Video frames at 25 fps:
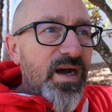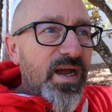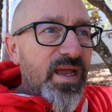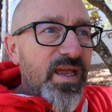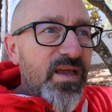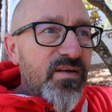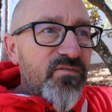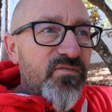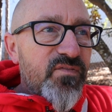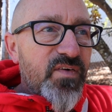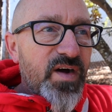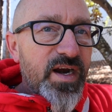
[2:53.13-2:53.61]

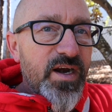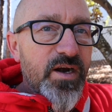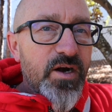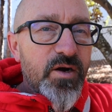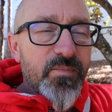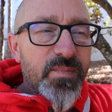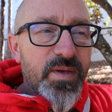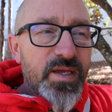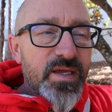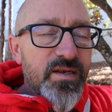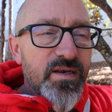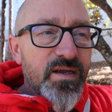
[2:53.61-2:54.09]

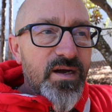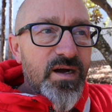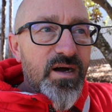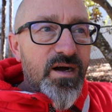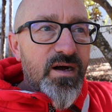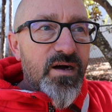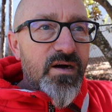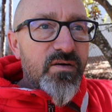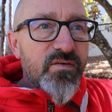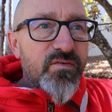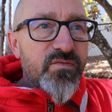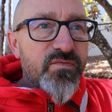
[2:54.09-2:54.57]
environment
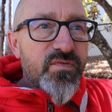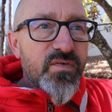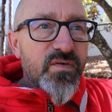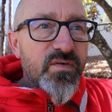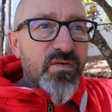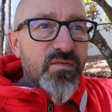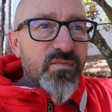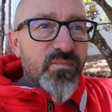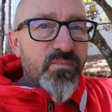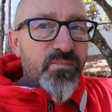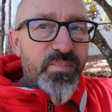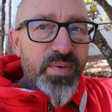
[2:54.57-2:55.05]
of
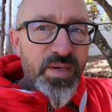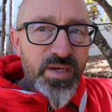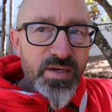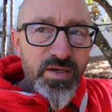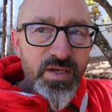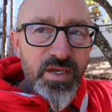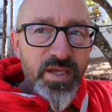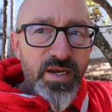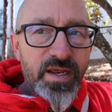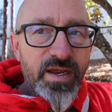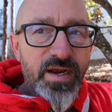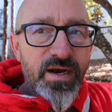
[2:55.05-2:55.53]

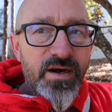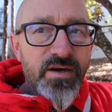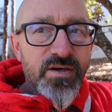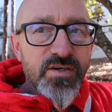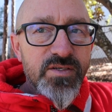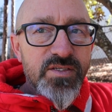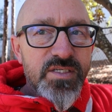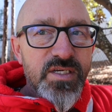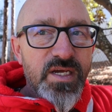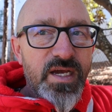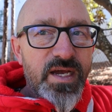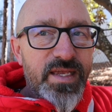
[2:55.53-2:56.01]

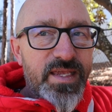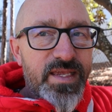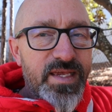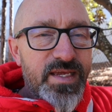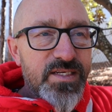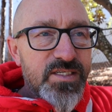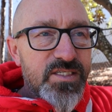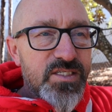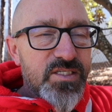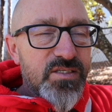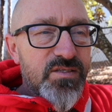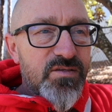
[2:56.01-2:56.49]
billionaires
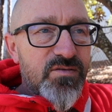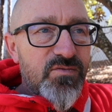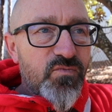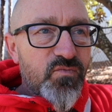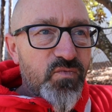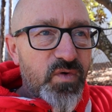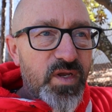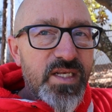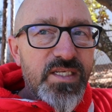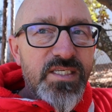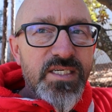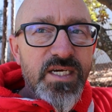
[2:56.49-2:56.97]
against
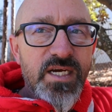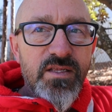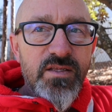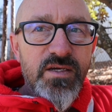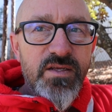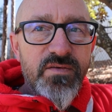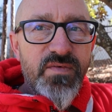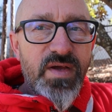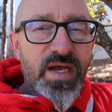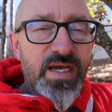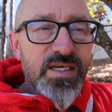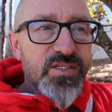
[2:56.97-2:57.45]
retail
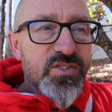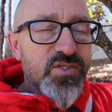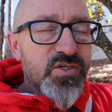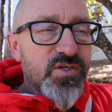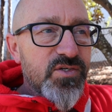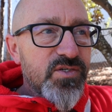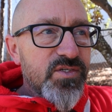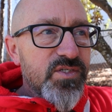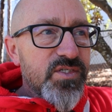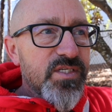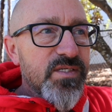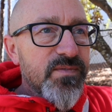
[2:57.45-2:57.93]

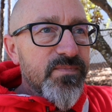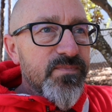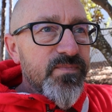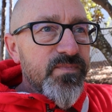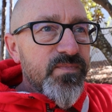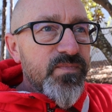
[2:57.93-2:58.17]
investors.